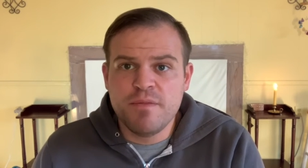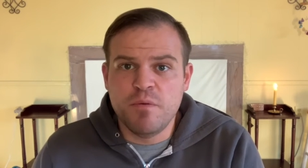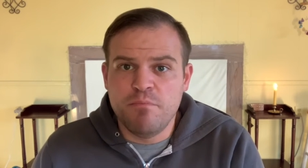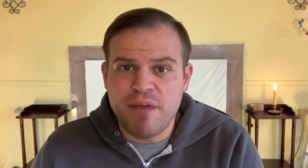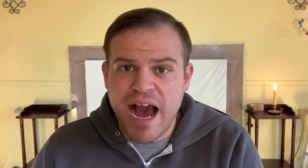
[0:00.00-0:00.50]

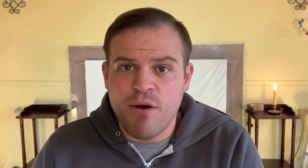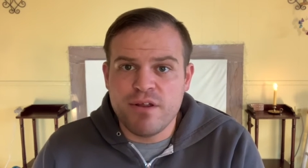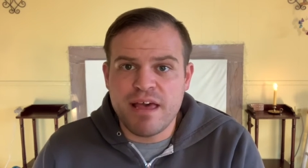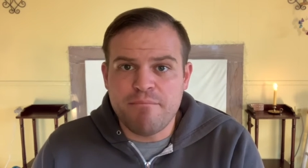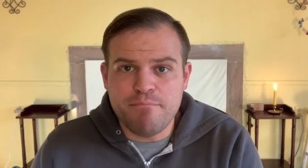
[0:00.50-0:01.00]
The
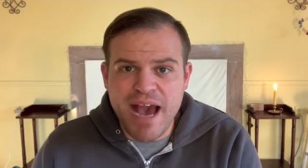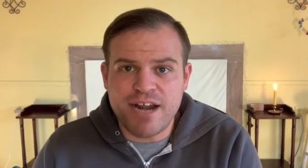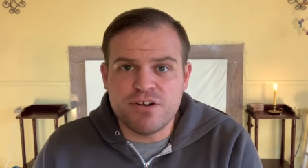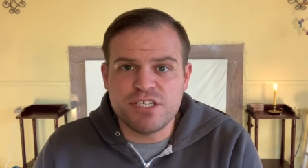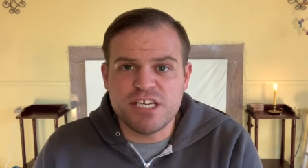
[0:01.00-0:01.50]
power that
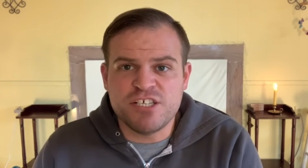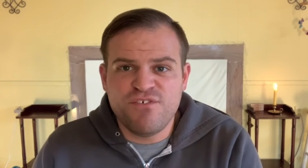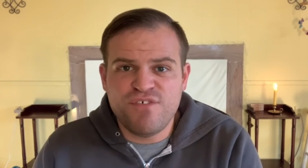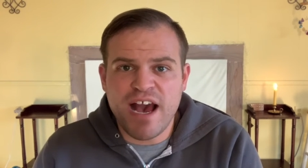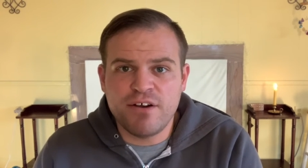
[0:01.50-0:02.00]
matters is
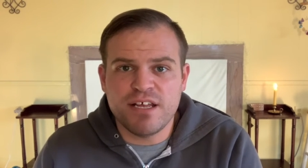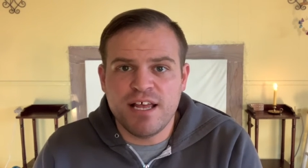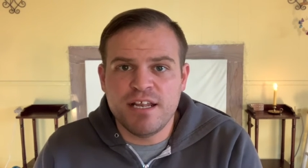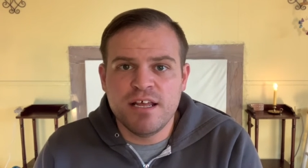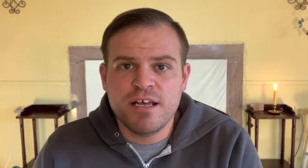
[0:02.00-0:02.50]
found
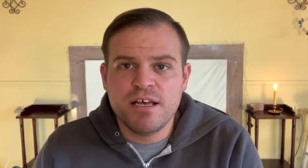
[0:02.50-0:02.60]
in